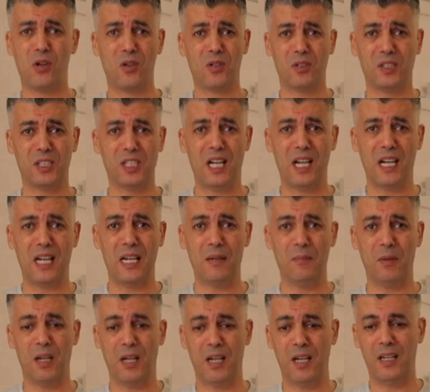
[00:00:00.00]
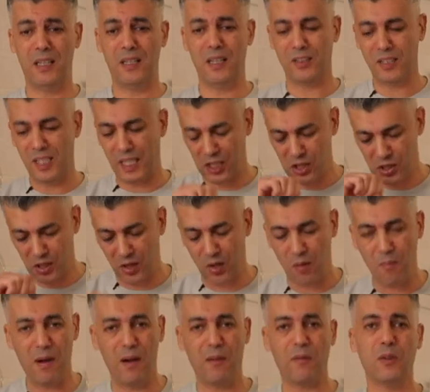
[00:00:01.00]
longer time and the texture and the
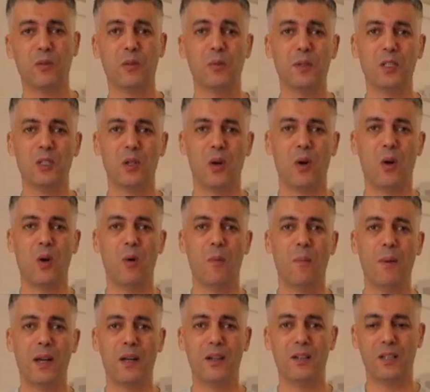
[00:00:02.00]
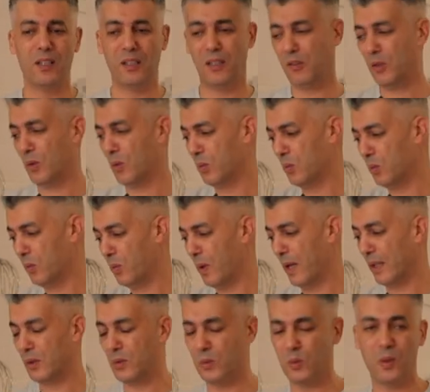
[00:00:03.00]
mouthfeel will be a lot better than if you
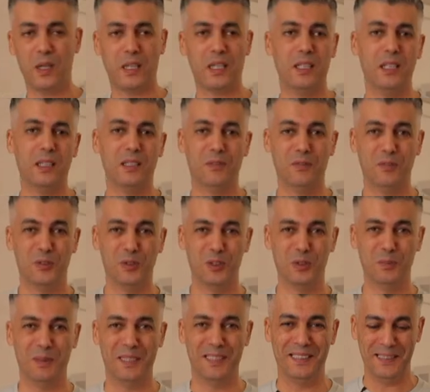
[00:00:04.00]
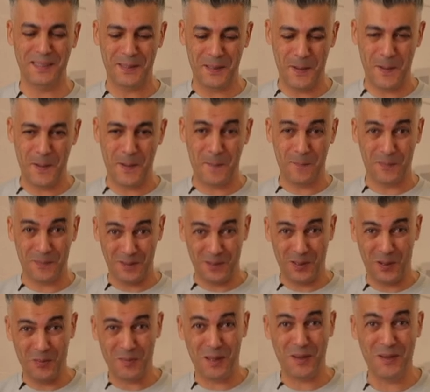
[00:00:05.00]
were to whack it full speed.
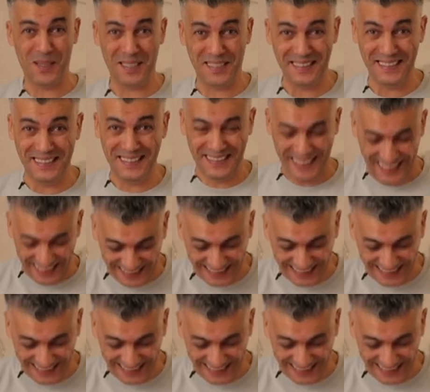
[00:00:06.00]
Hope that makes sense.